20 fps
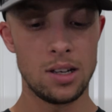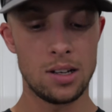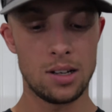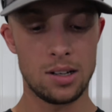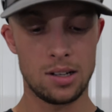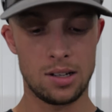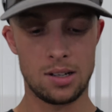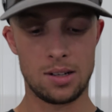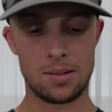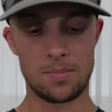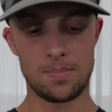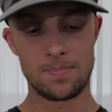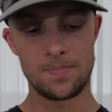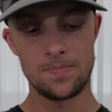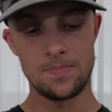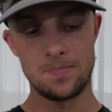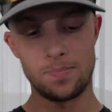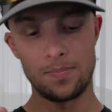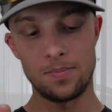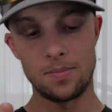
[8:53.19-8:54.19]

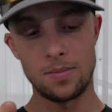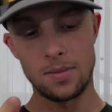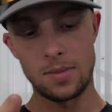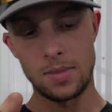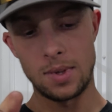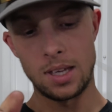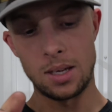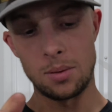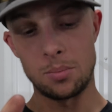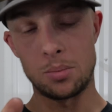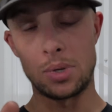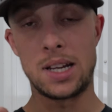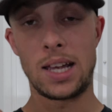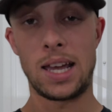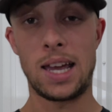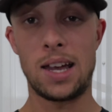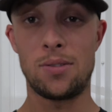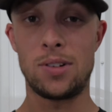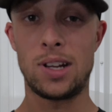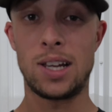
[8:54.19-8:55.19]
But I
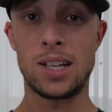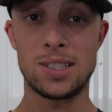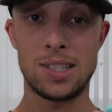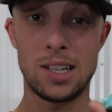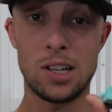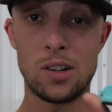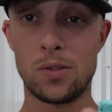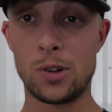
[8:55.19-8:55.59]
have an XL